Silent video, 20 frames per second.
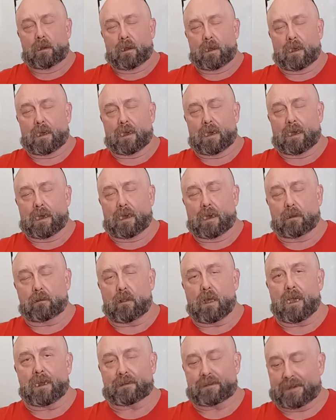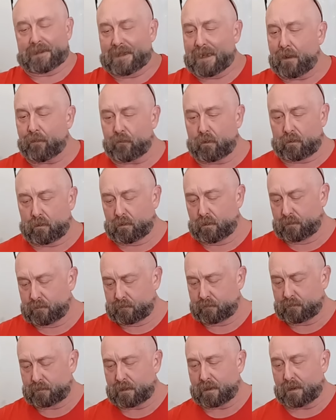locked together,
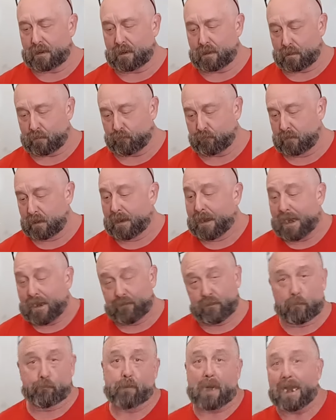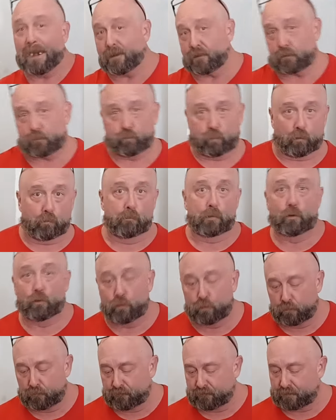and the bikes will
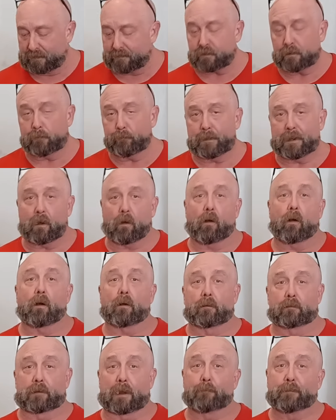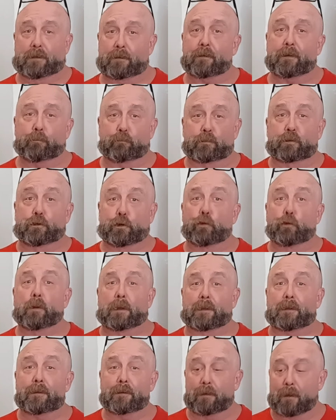move, it's going to be hard. I mean, you could do
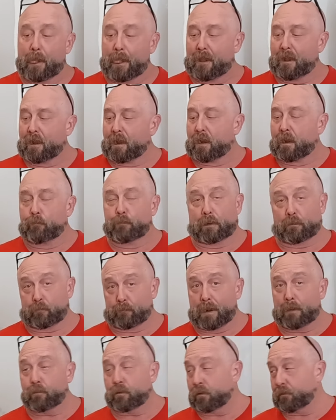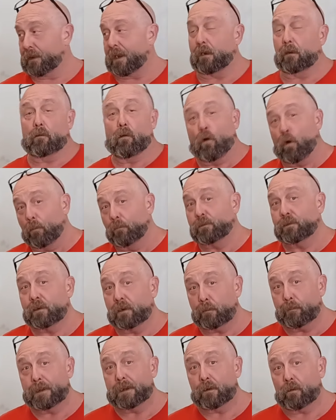it, but remember that alarm is
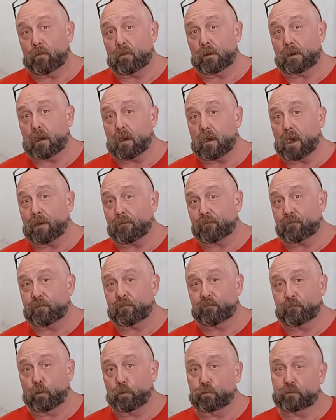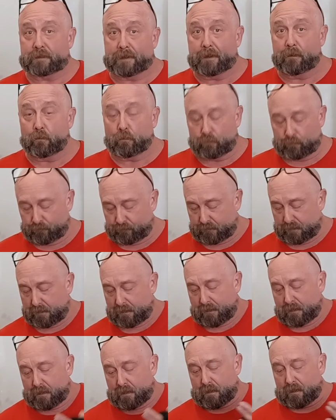going to be going off full tilt
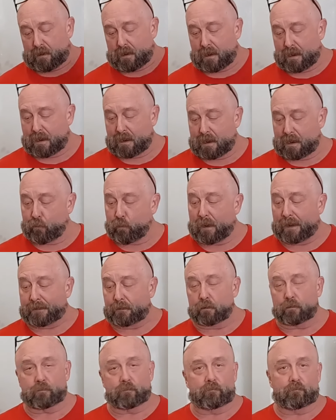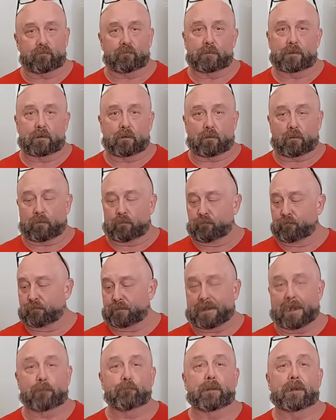while you're
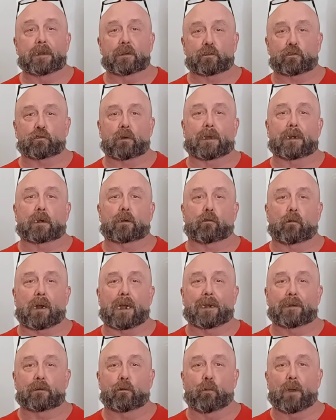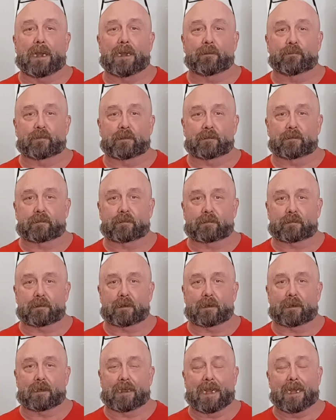10 minutes trying to grind away at this
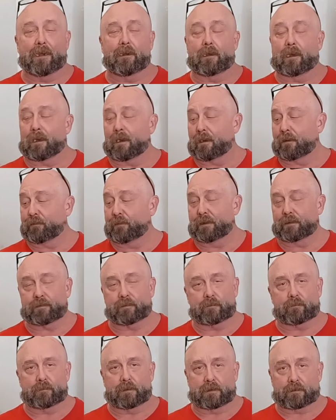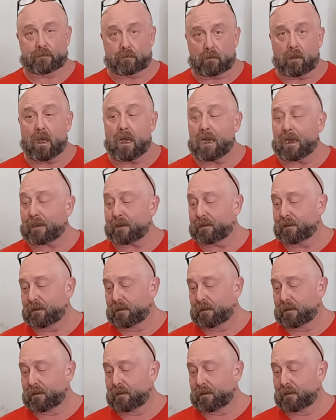this lock.